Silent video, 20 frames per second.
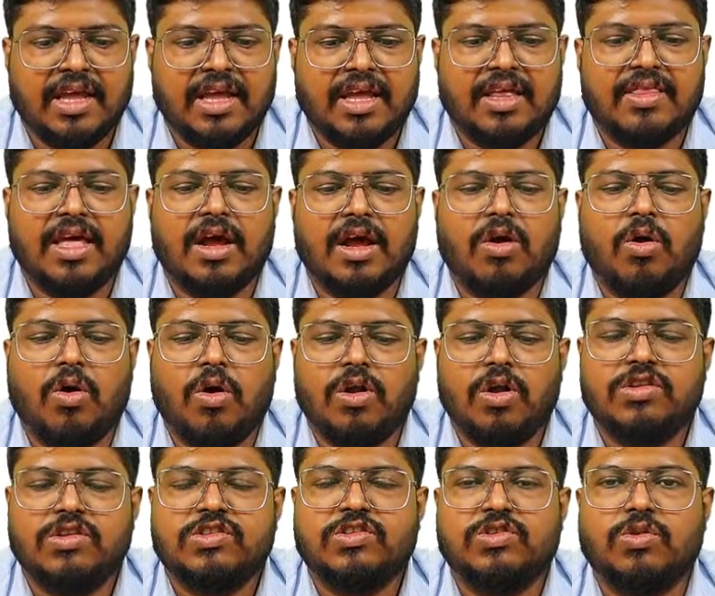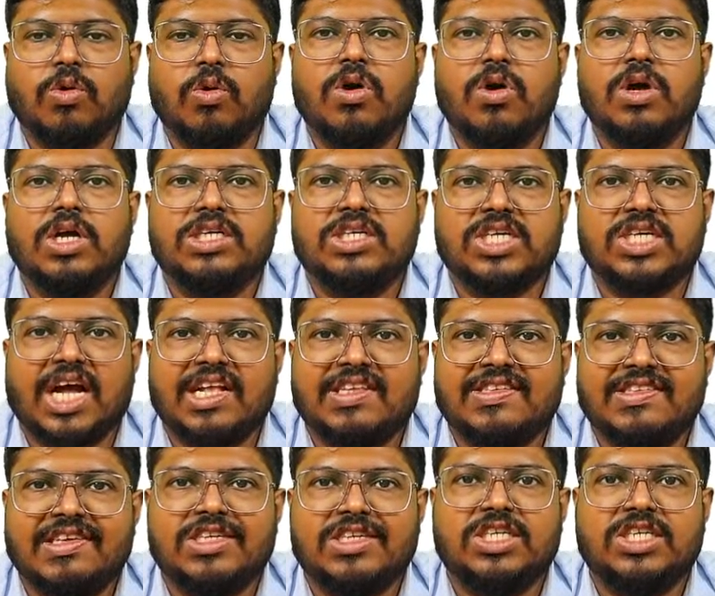They are also
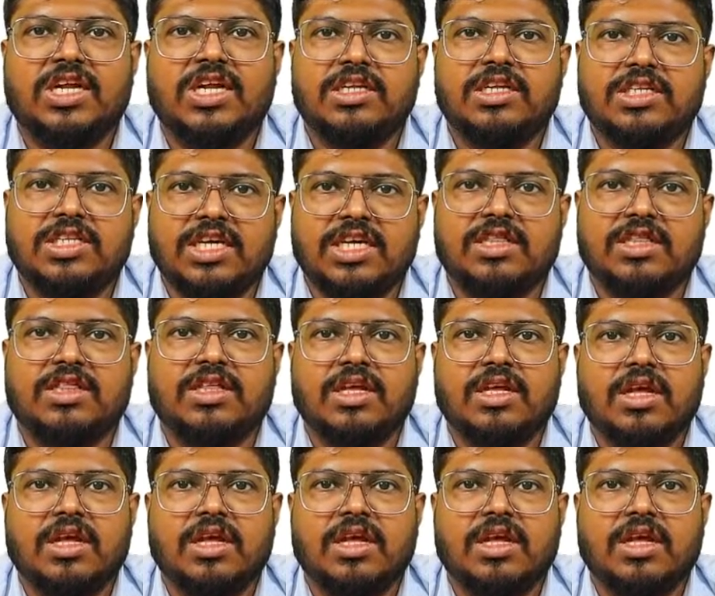transitional teeth,